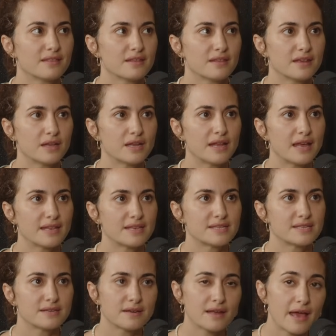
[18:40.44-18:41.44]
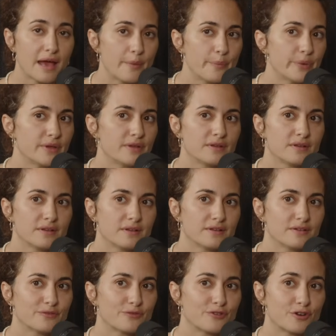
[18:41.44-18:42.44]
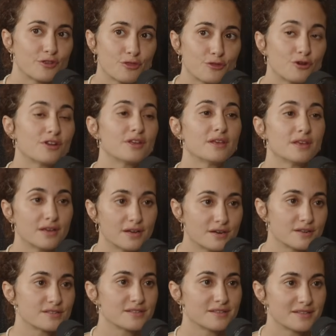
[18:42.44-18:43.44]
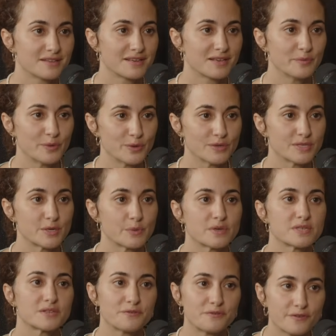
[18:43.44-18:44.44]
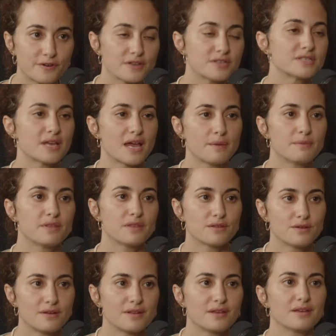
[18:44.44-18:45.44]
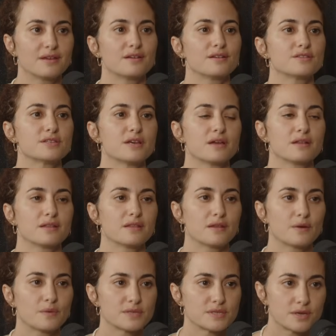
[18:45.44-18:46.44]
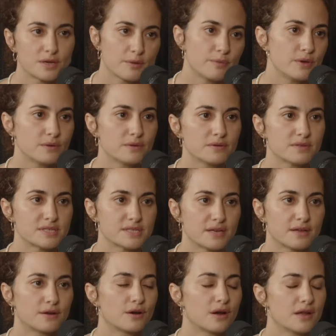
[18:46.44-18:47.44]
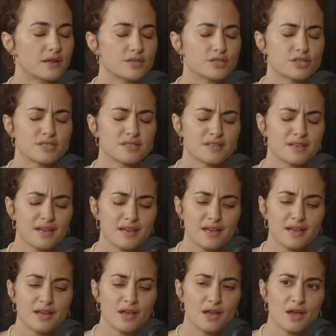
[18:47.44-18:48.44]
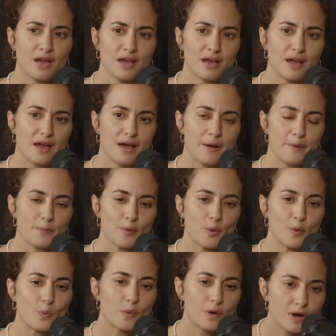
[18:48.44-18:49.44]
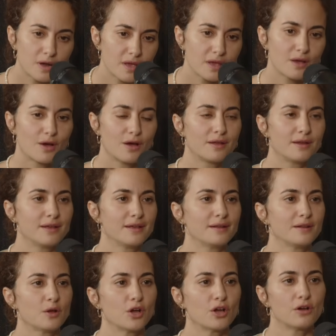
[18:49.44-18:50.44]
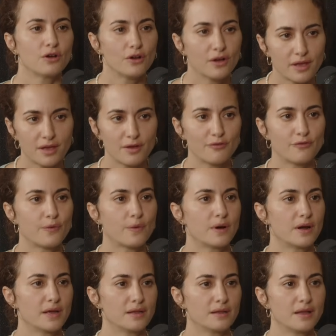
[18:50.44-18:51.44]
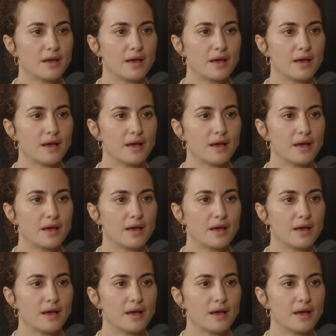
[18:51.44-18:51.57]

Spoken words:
It didn't happen for 30 years in the kibbutz. It was the first time in 30 years that there was a communal seder, and just working on it, cooking for it,